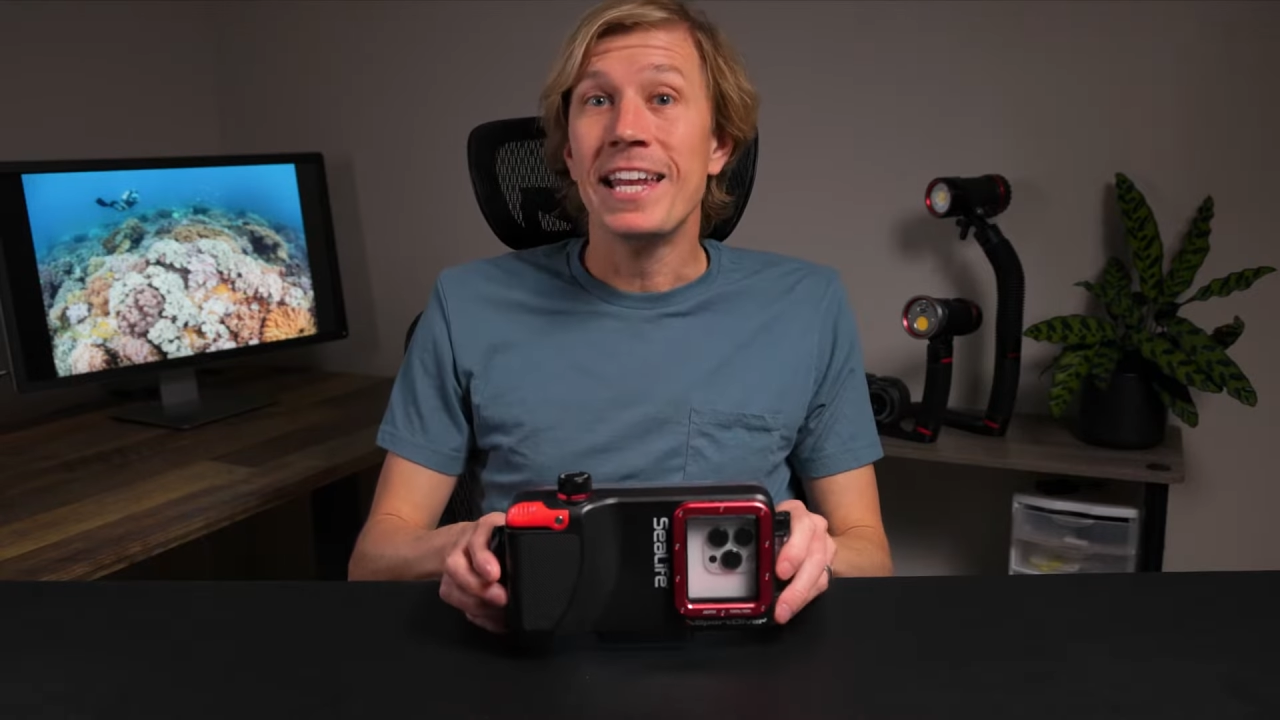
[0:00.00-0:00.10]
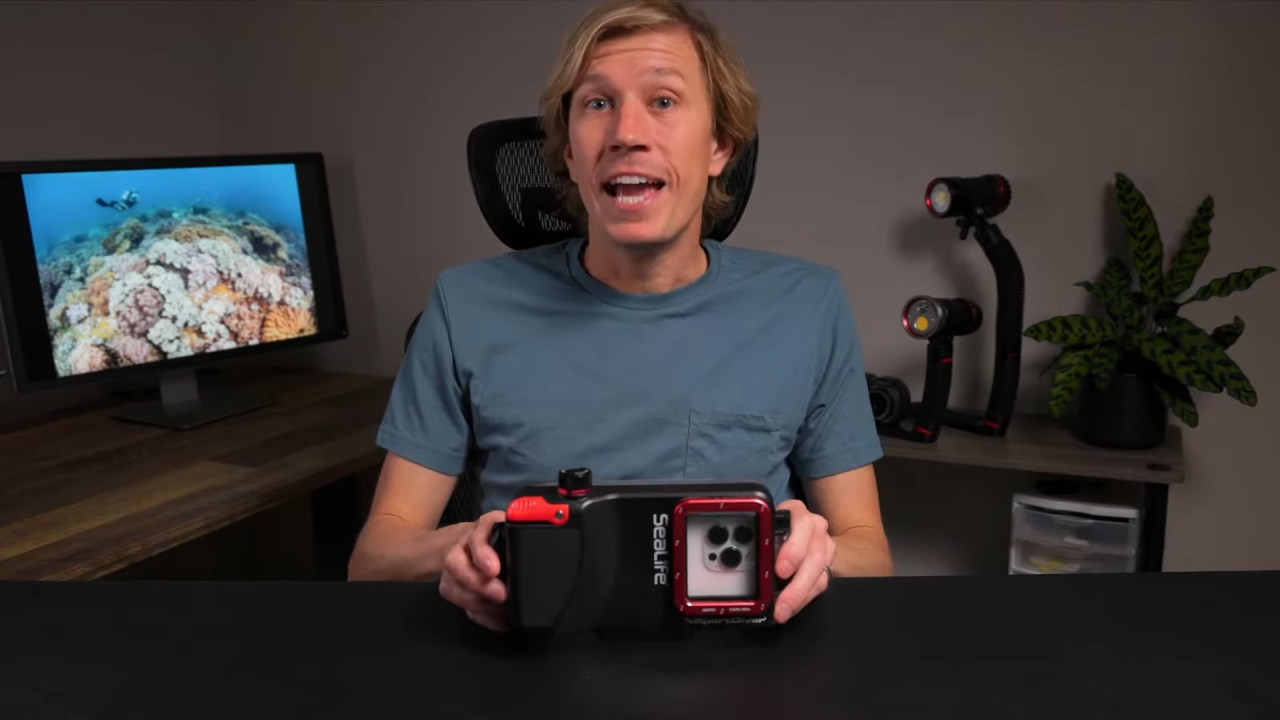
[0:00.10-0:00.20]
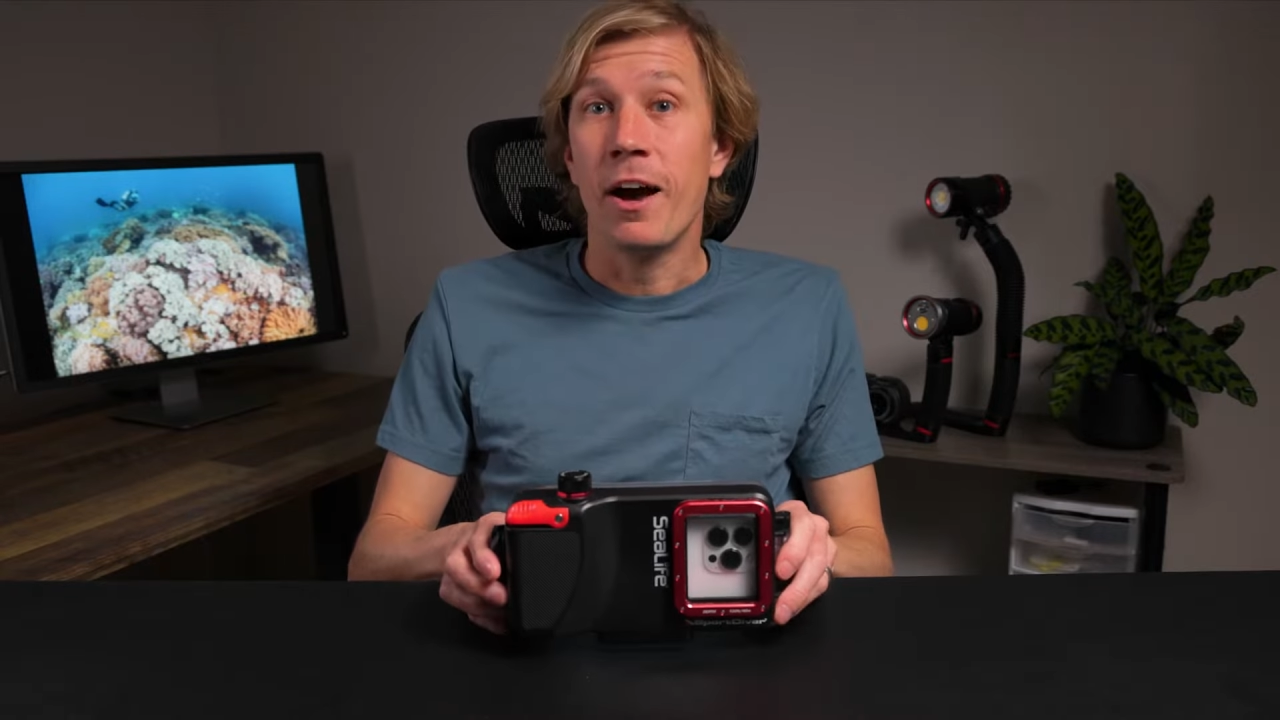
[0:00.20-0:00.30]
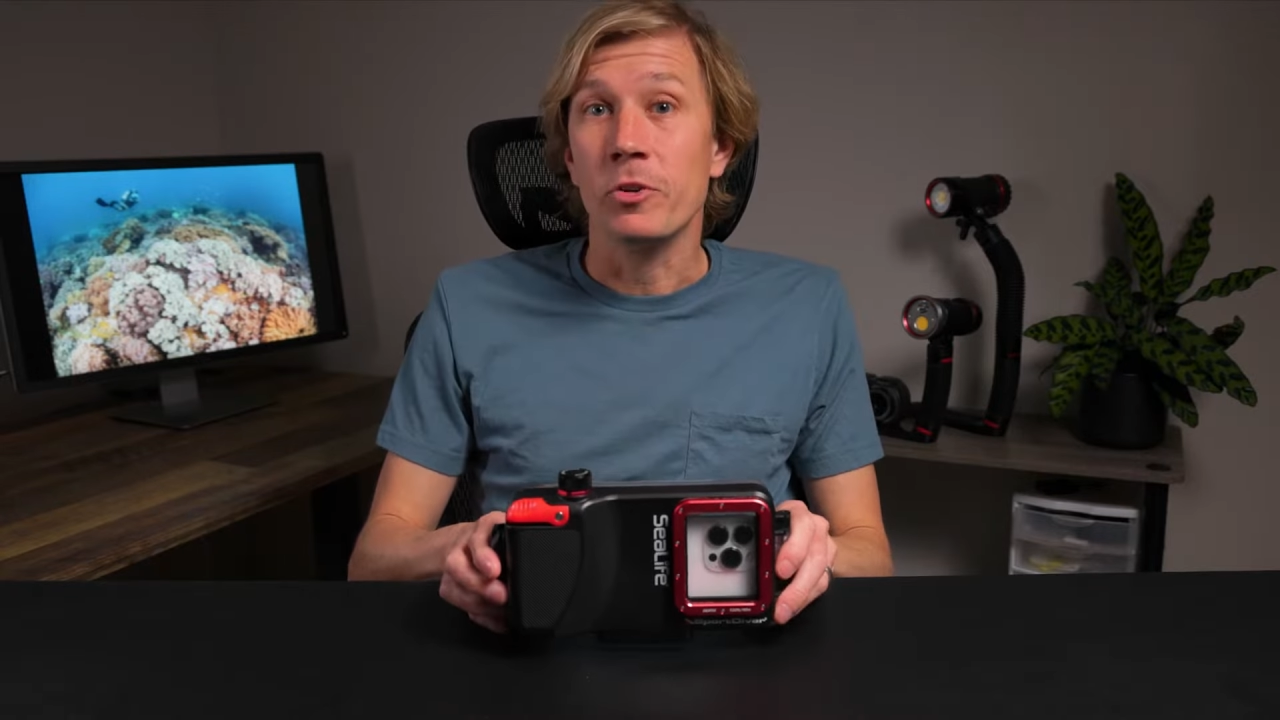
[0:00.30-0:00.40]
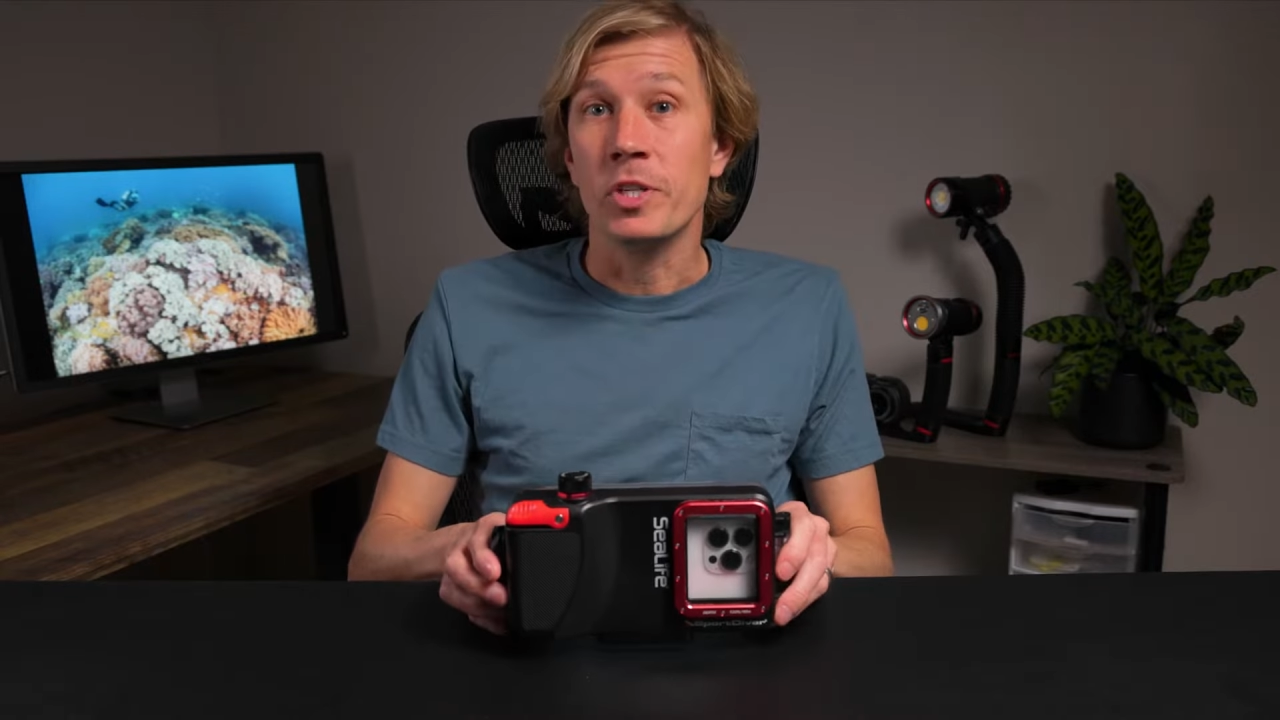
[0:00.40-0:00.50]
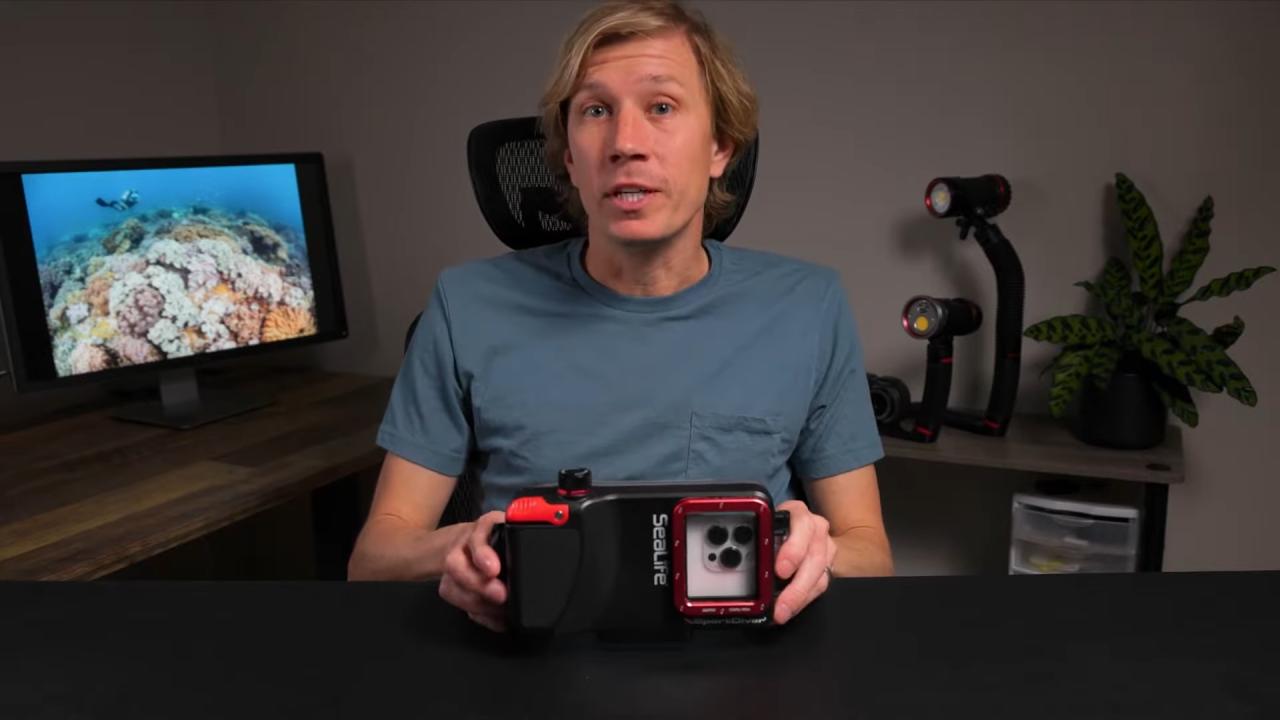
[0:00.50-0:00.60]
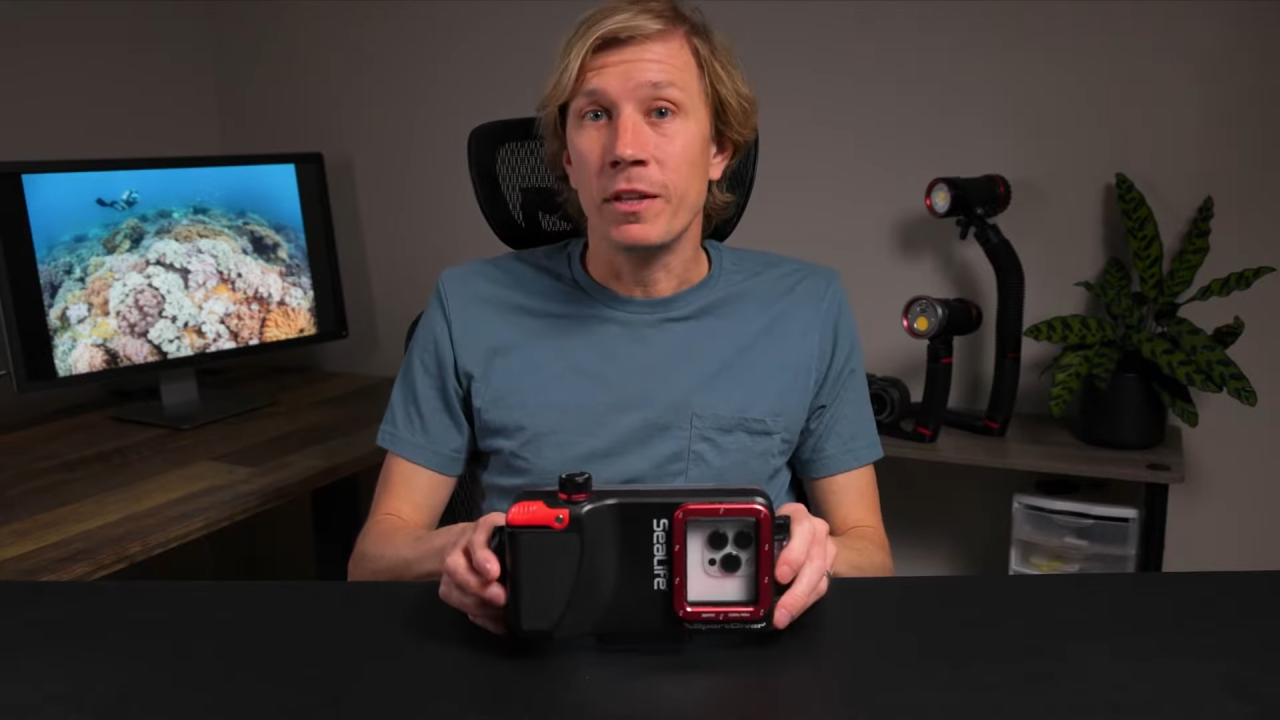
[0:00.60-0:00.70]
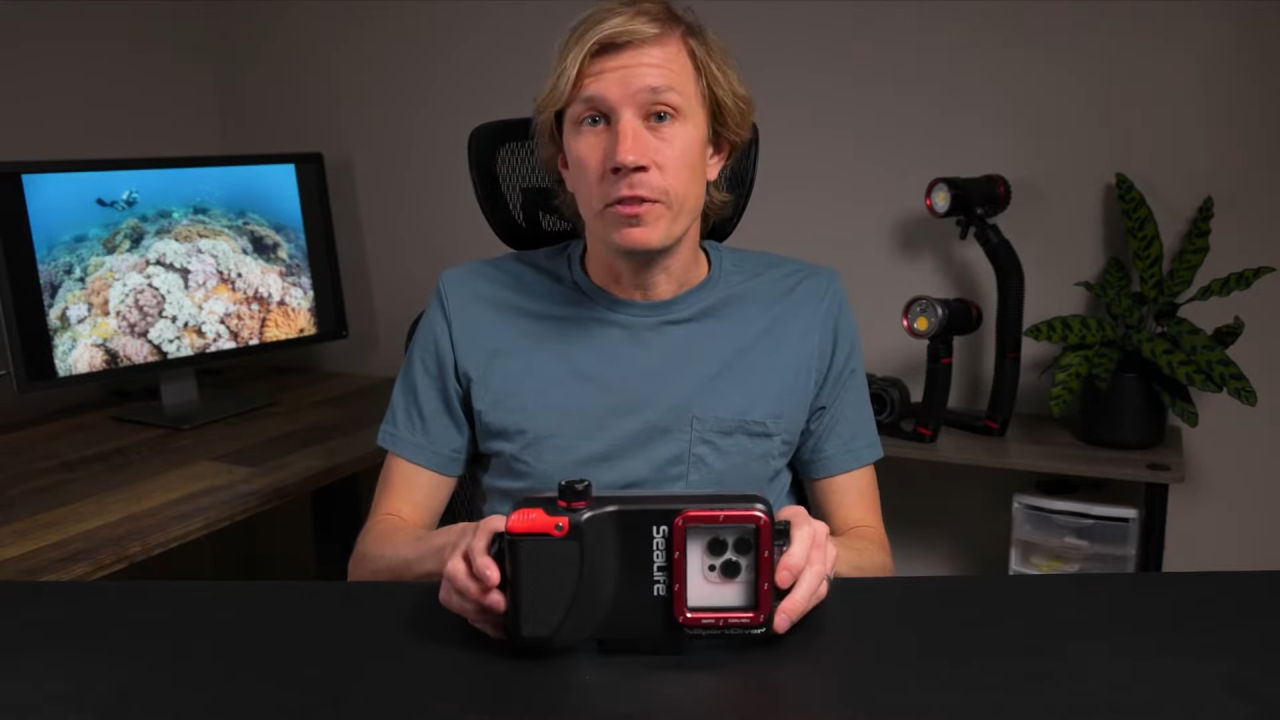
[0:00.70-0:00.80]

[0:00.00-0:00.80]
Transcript: housing,